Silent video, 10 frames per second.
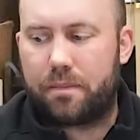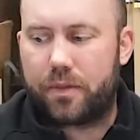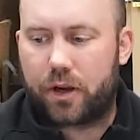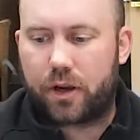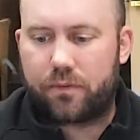
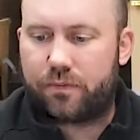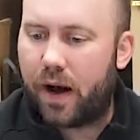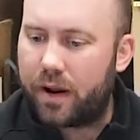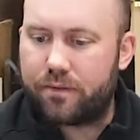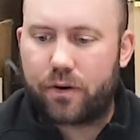the
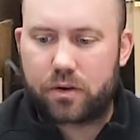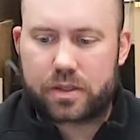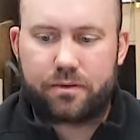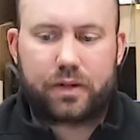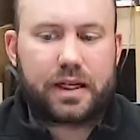fine folks
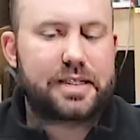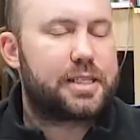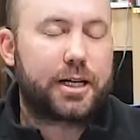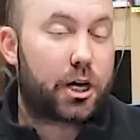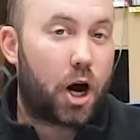at
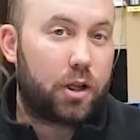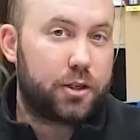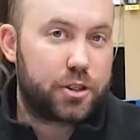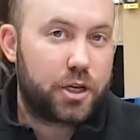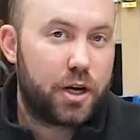Valencia
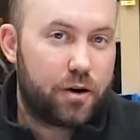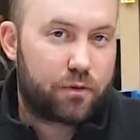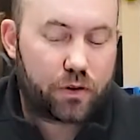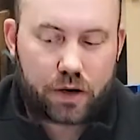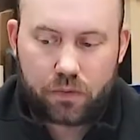College
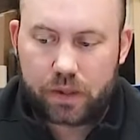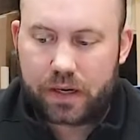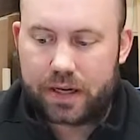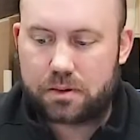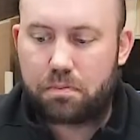for their really
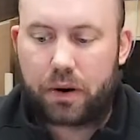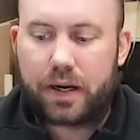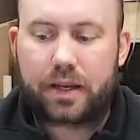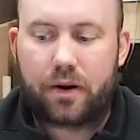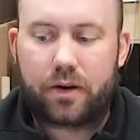nice
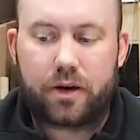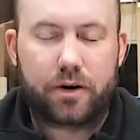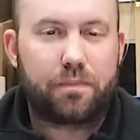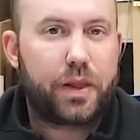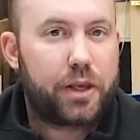breakdown here.